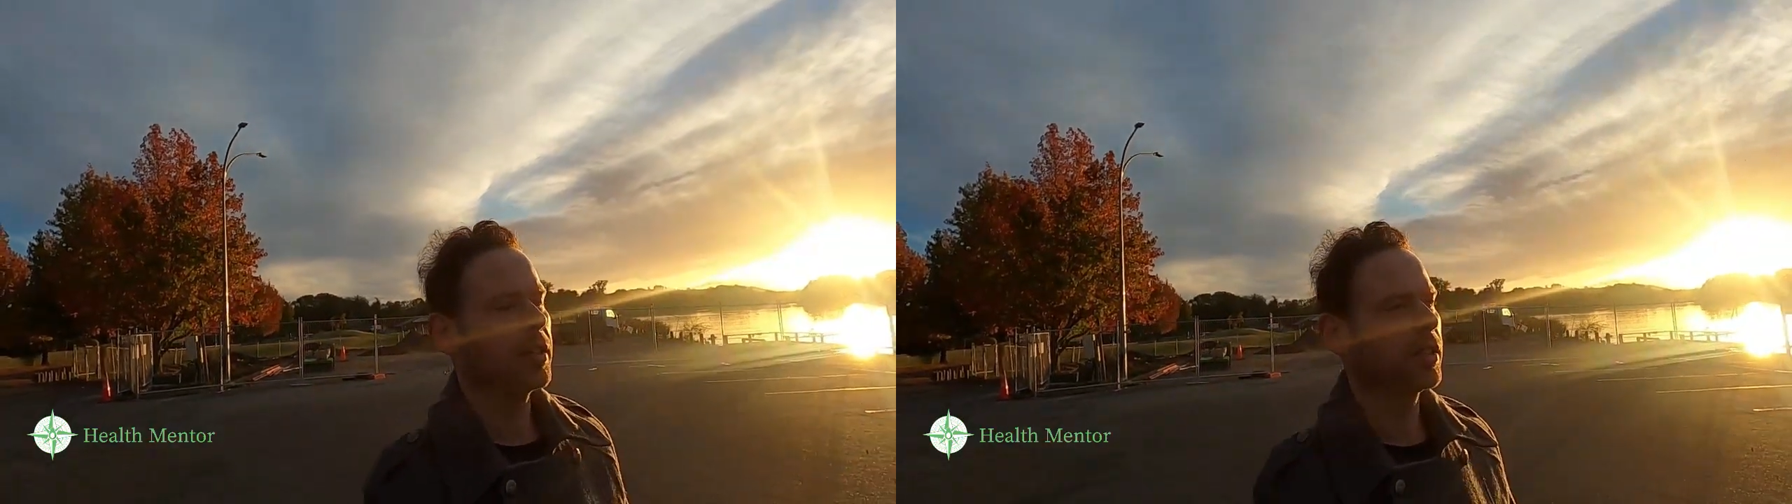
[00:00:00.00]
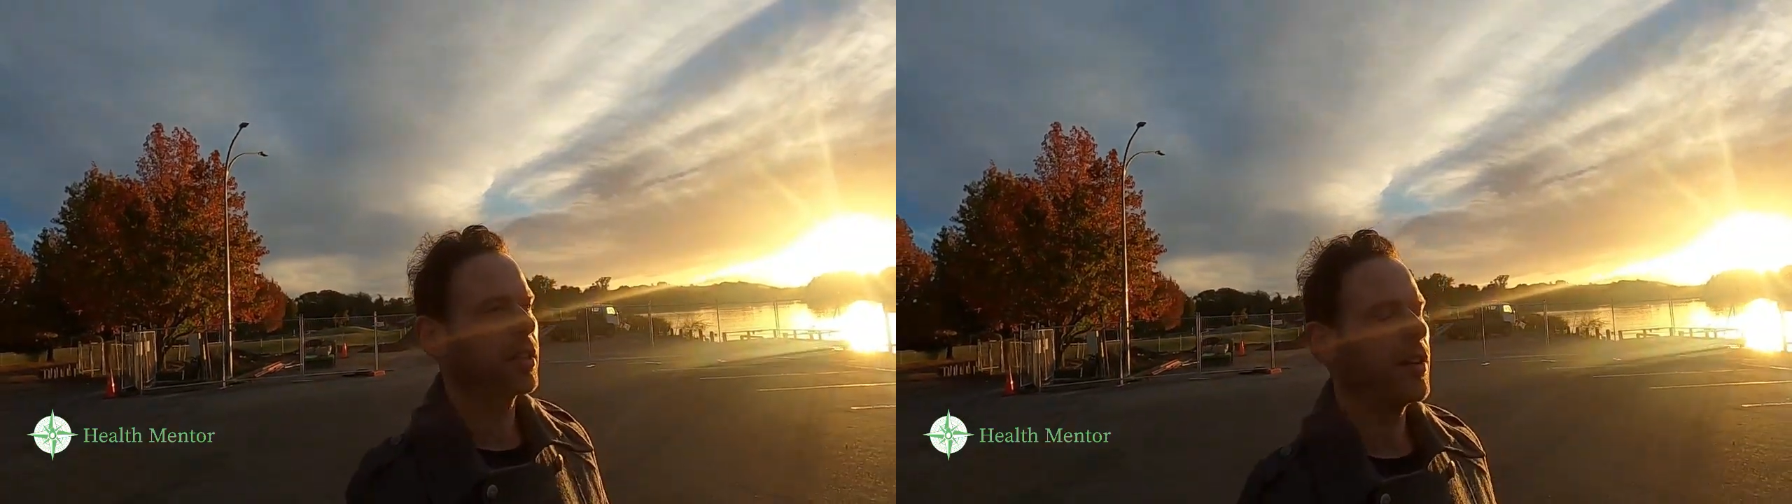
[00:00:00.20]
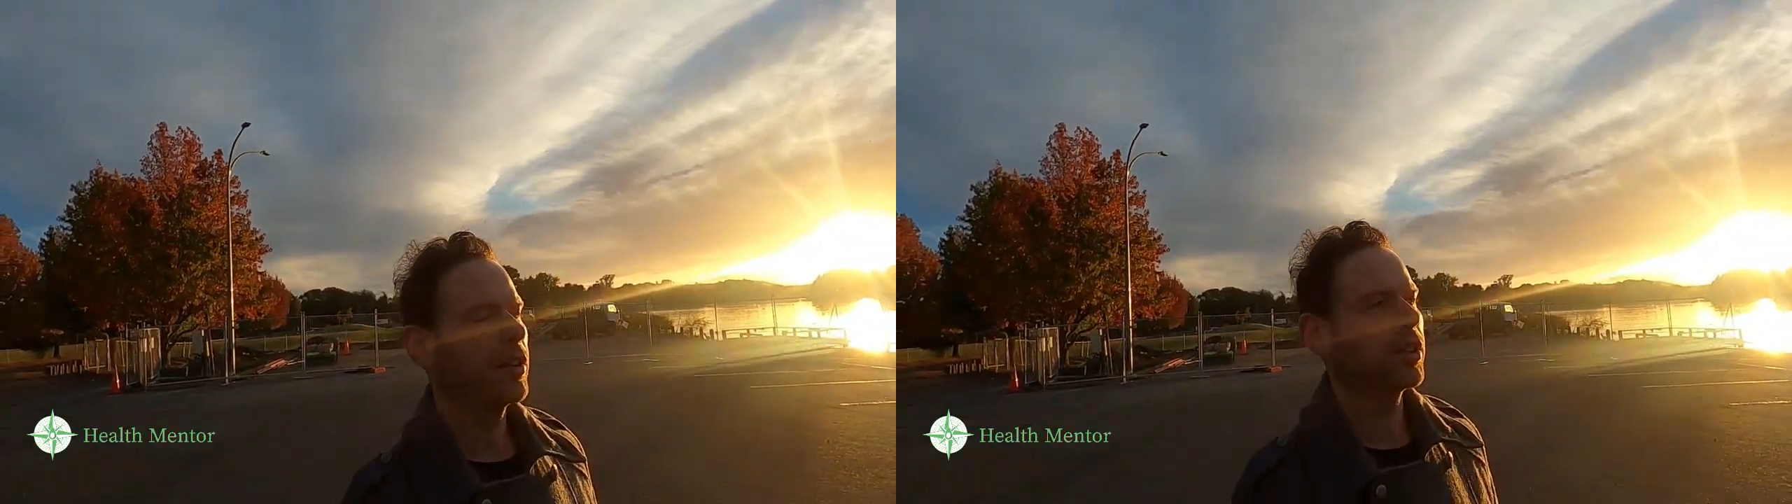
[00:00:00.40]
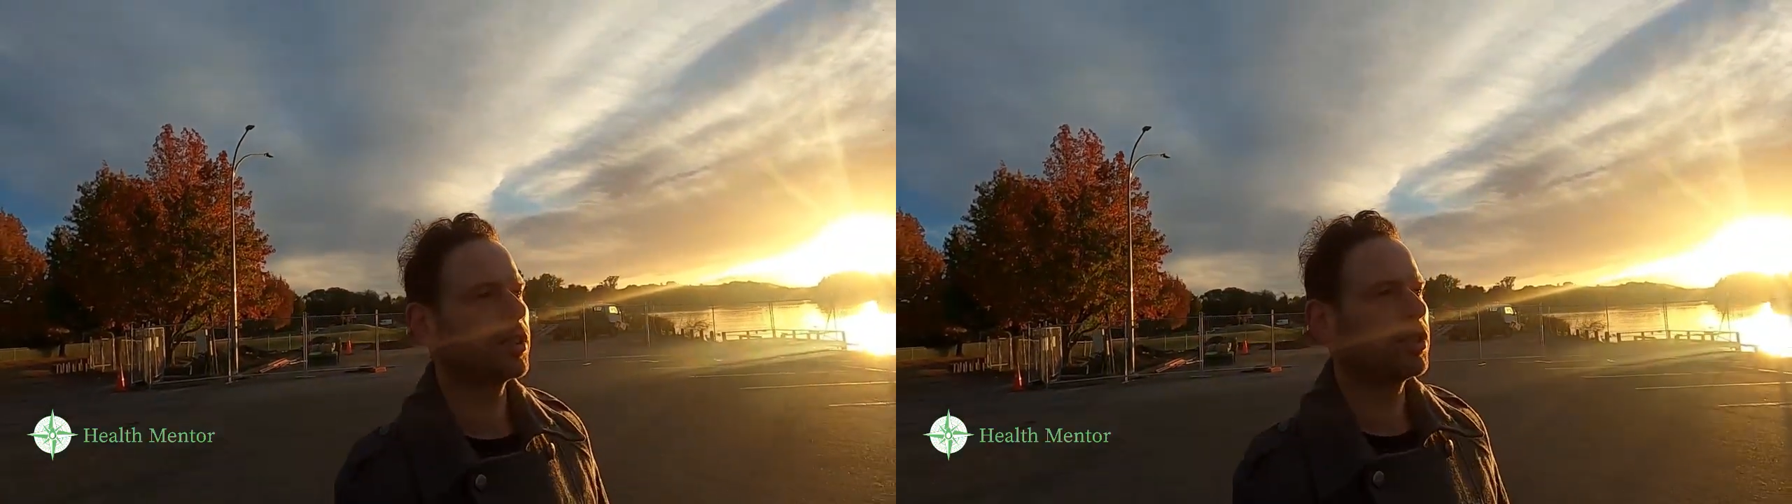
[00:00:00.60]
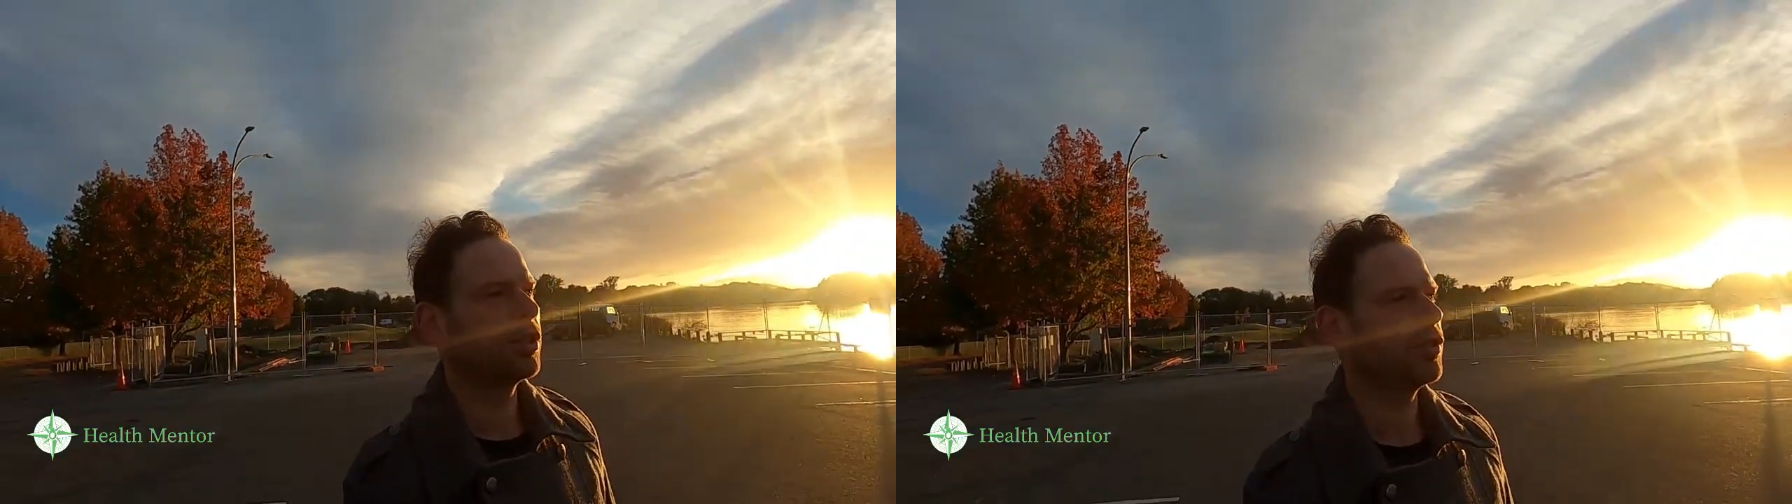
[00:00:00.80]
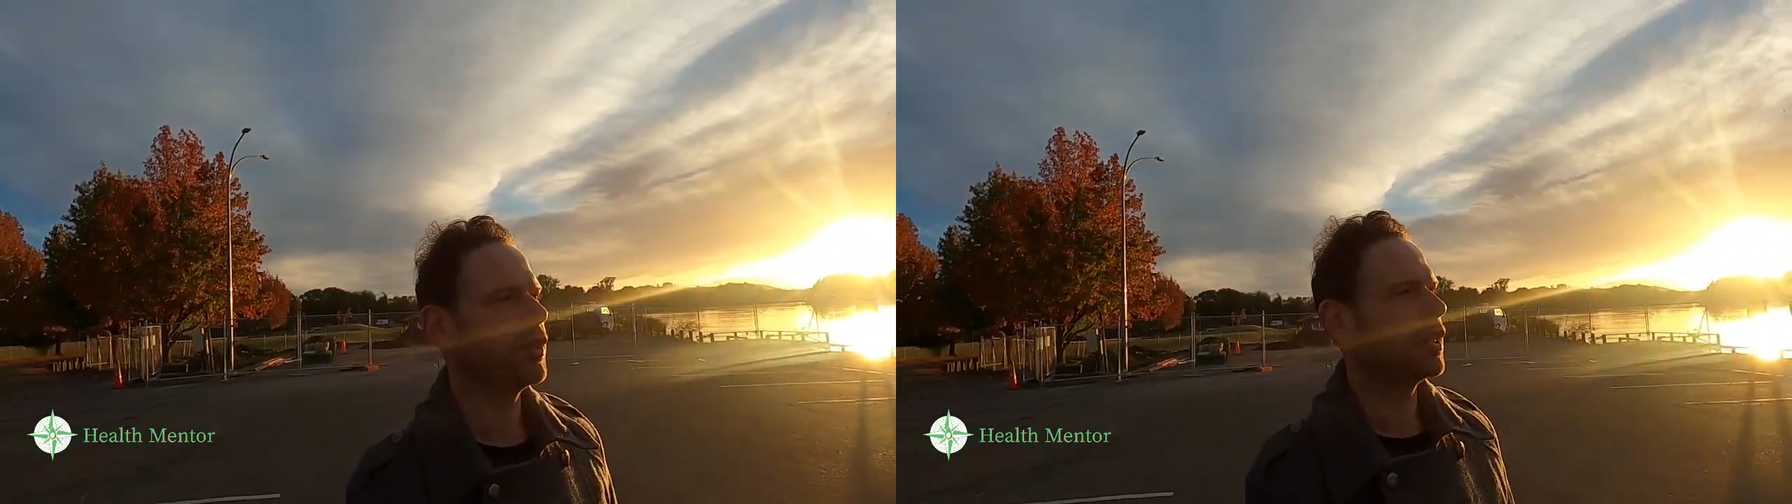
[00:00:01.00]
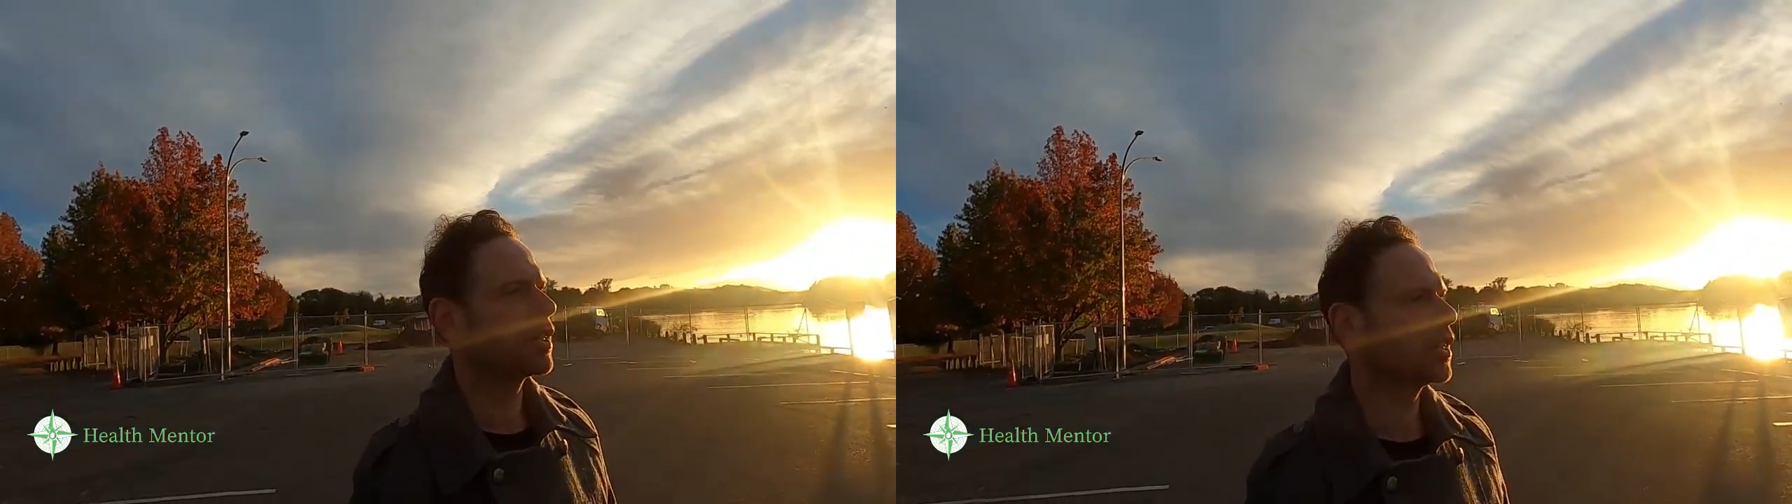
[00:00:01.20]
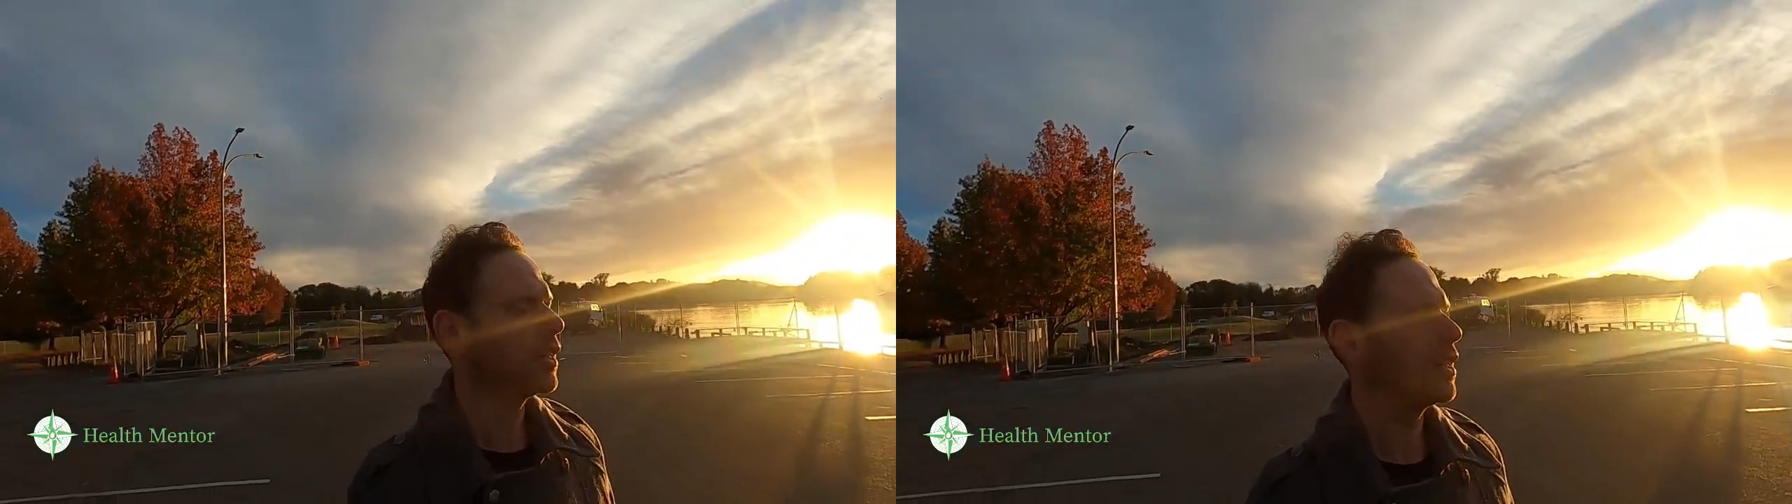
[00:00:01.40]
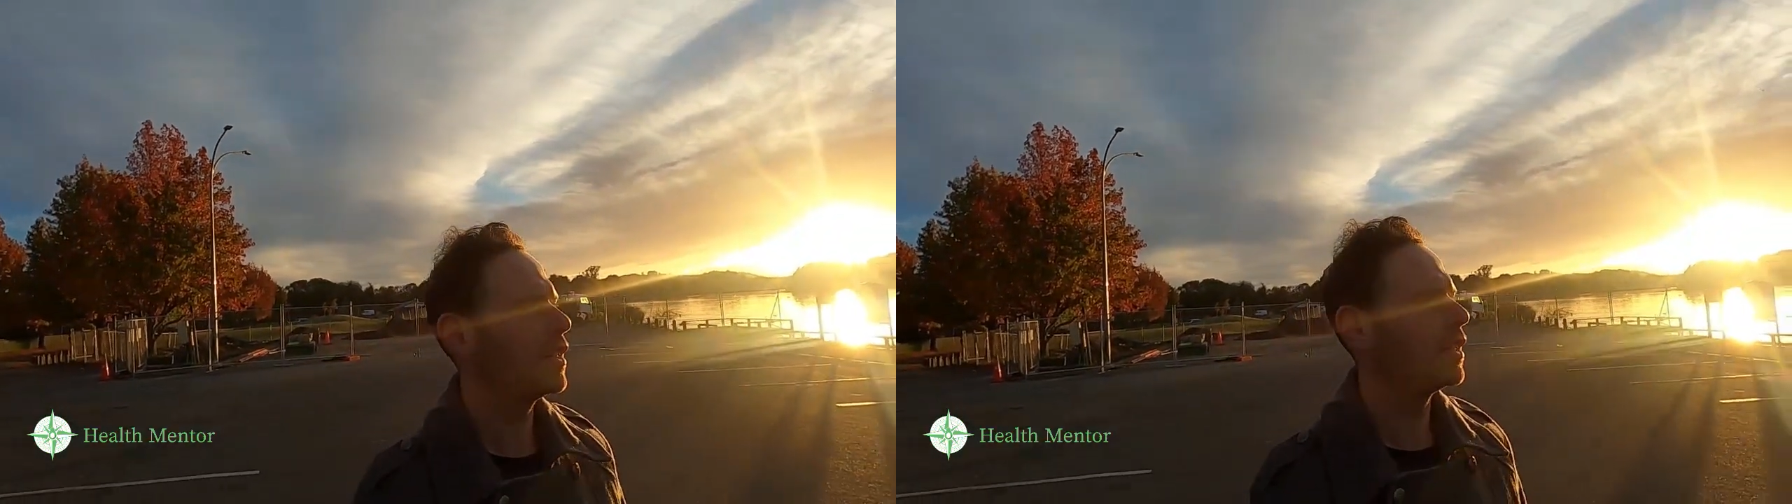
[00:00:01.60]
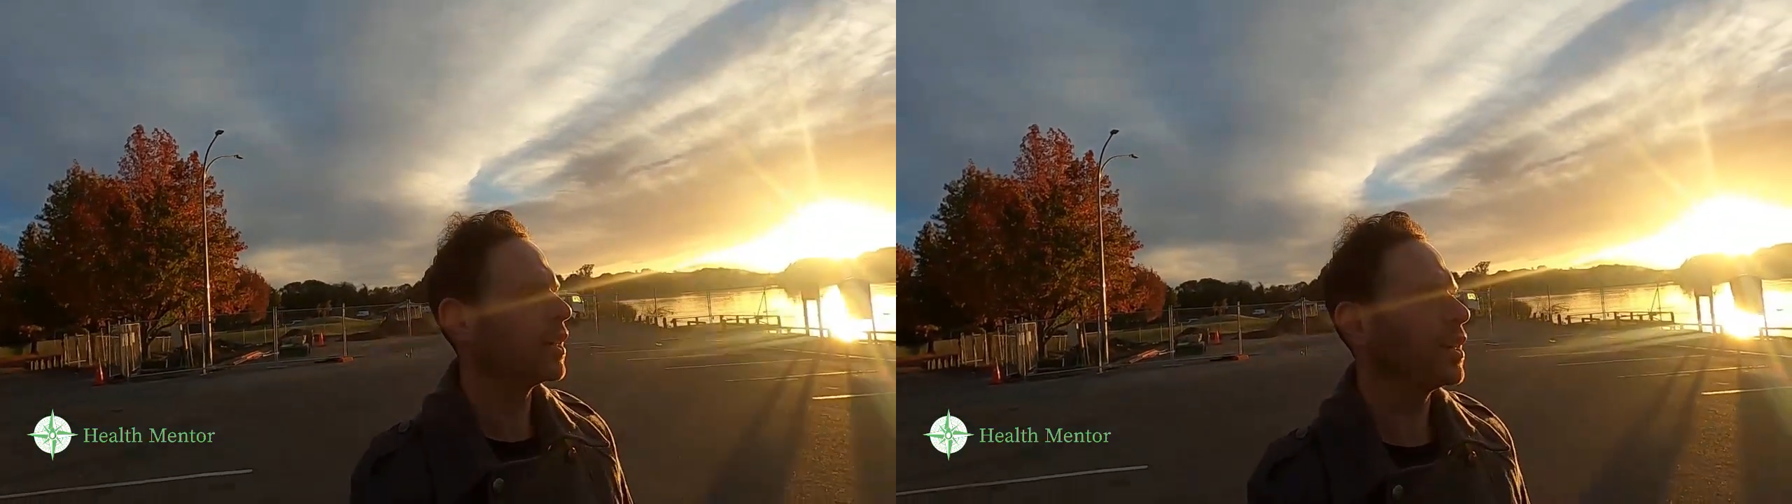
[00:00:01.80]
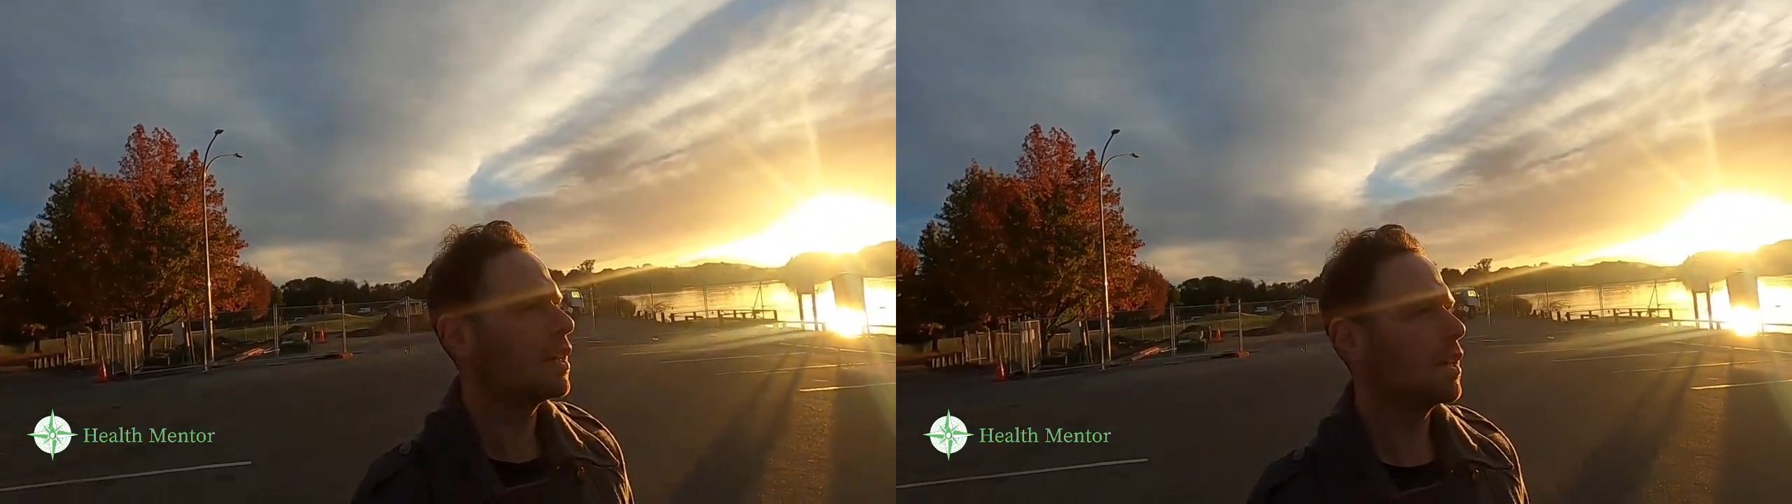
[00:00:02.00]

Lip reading: discovered transurfing in